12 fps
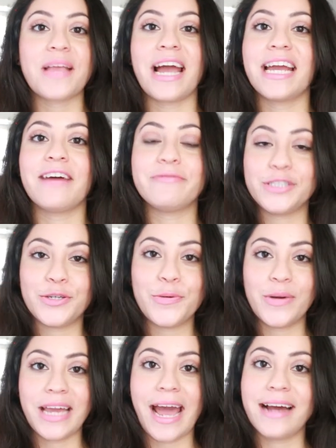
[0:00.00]
I have two
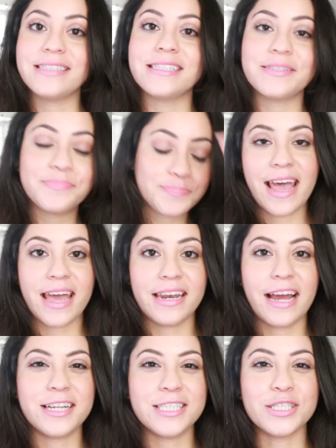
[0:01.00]
cats and
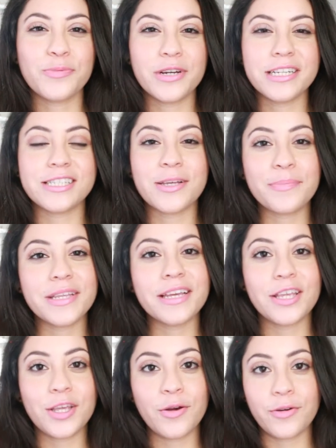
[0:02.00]
I just wanted something
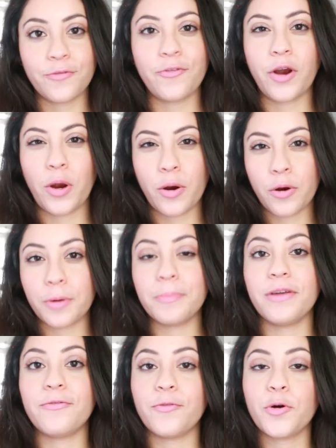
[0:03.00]
cute for her
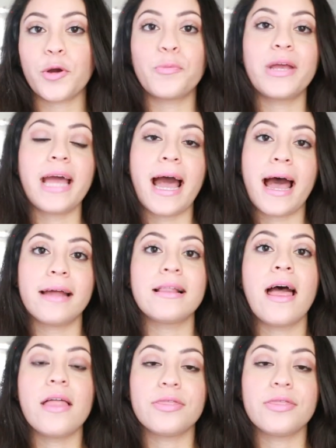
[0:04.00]
before we had